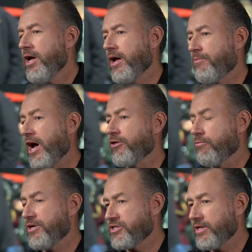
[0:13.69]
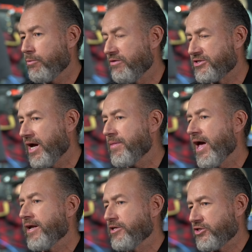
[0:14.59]
and part of the reason that we've done
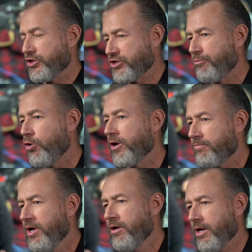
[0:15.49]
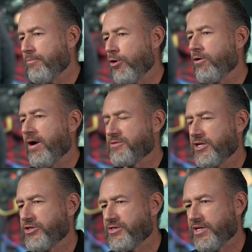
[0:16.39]
that is to support a program
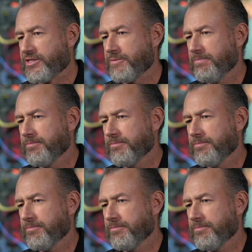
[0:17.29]
such as this.